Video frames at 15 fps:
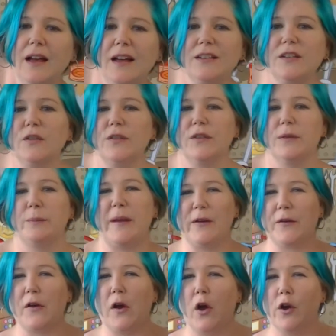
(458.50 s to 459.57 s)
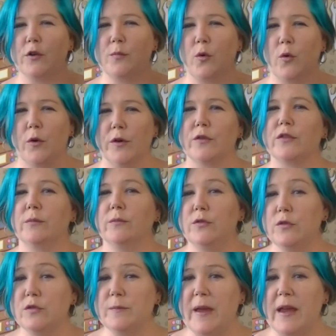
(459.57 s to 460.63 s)
little spare cardboard or some
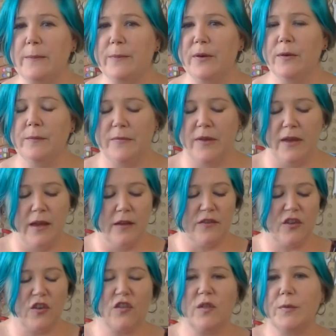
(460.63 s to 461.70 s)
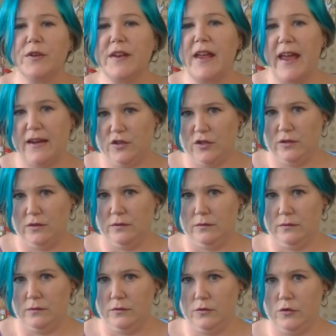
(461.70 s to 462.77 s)
newspaper just to protect
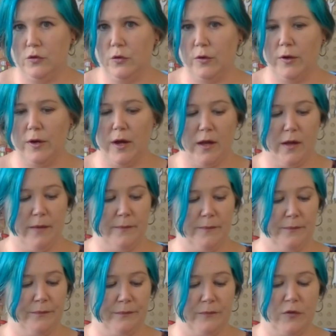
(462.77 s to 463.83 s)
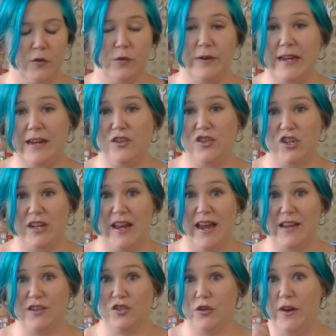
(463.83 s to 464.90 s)
your creation
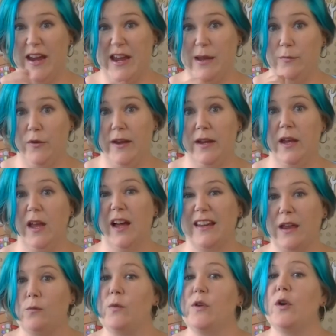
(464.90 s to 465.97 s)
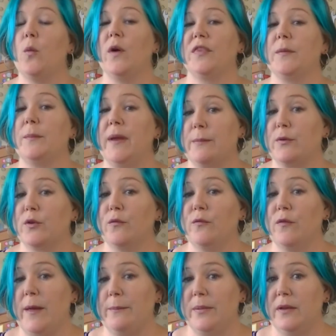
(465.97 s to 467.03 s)
as you're hammering. Again, we don't want the paper to
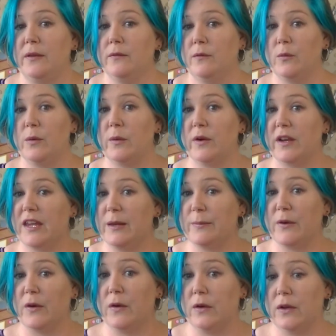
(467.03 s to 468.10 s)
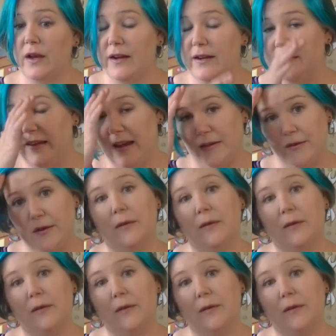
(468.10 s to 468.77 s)
rip. We want to keep it all kind of together.